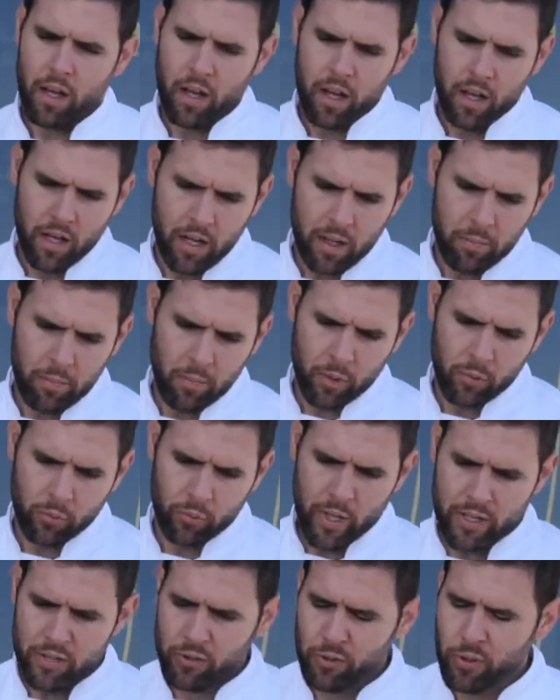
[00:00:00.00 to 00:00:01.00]
Um, a
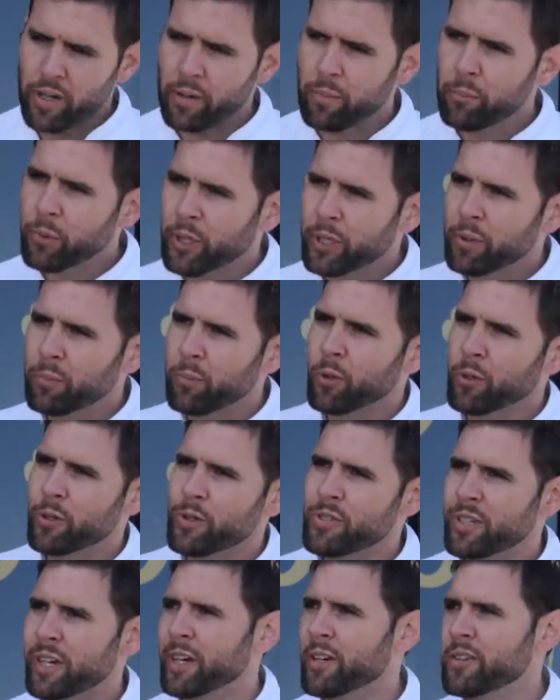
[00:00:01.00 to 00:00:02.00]
restaurant in brick and mortar
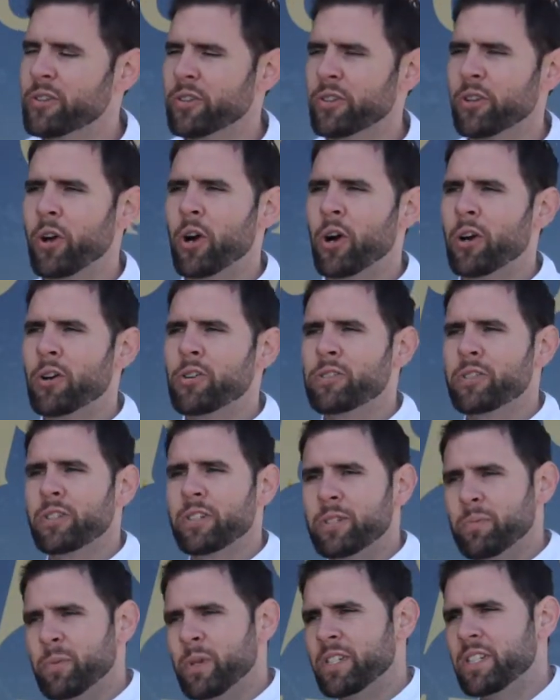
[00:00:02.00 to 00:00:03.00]
style is a large,
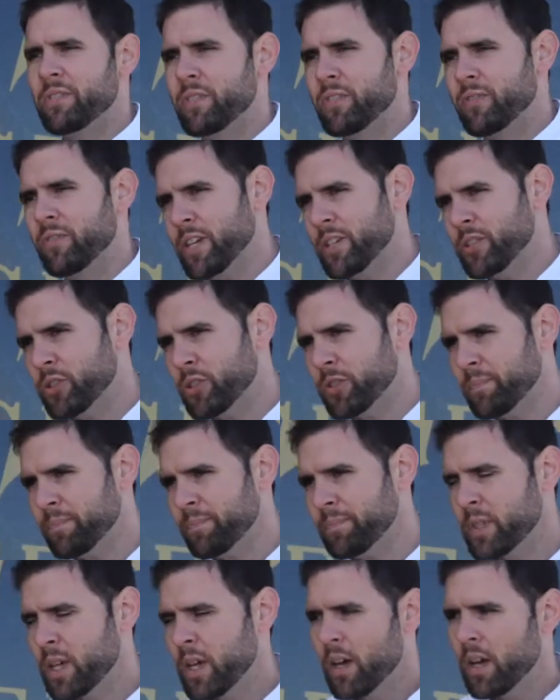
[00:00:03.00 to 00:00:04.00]
expensive adventure,
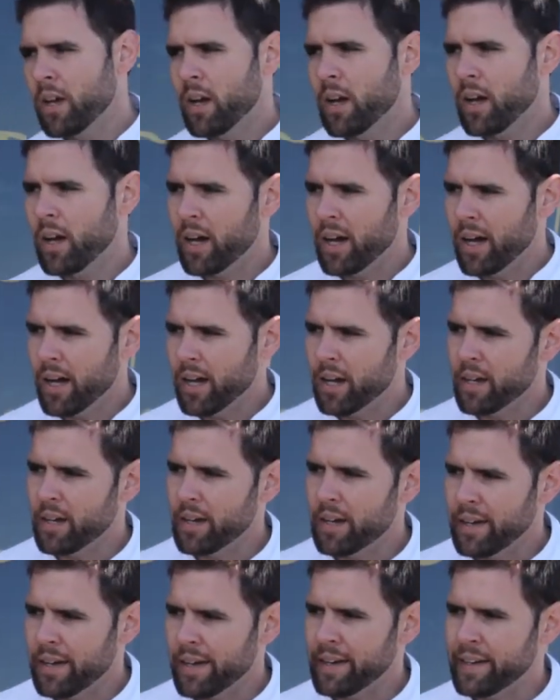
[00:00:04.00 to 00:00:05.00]
uh,
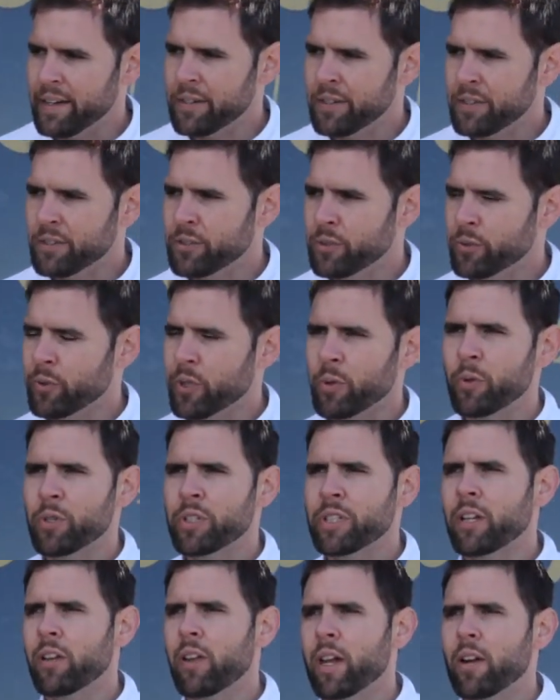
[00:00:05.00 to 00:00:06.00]
and you really
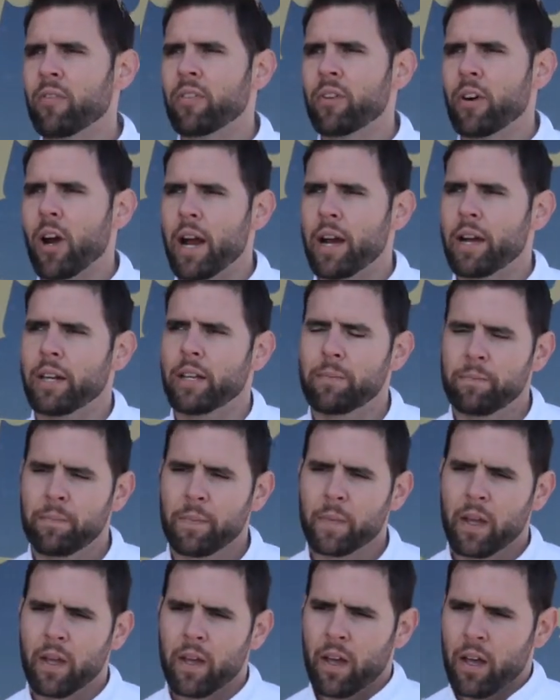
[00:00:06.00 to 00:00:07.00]
wouldn't get a lot of variety.
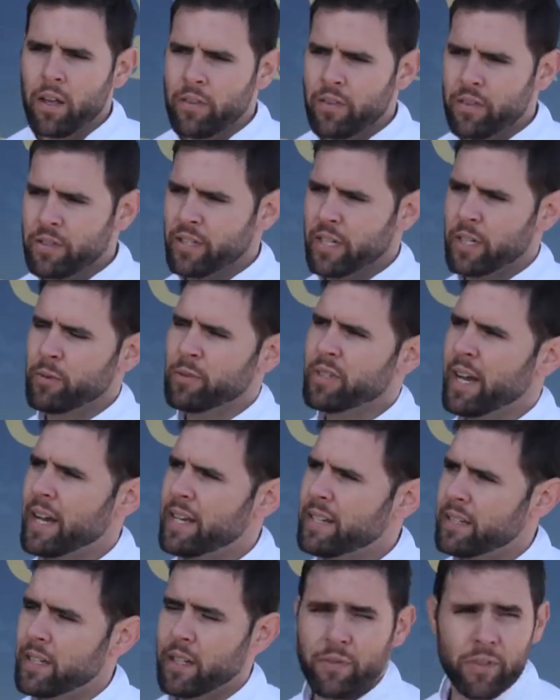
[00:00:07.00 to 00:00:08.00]
The city was
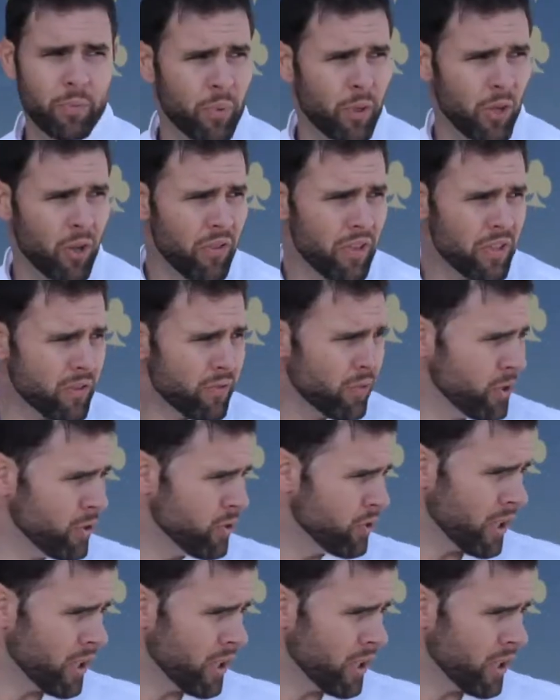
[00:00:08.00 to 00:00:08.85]
nice enough to build this food